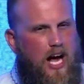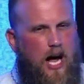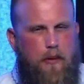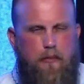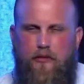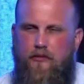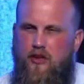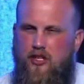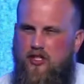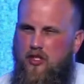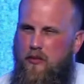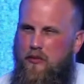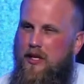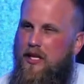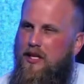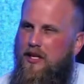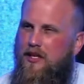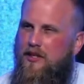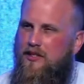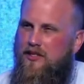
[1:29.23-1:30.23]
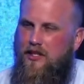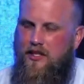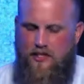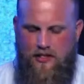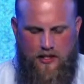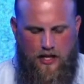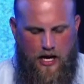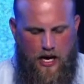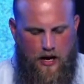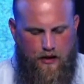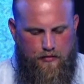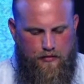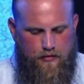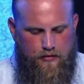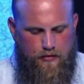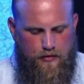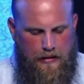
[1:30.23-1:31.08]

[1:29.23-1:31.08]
time of disobedience in his life.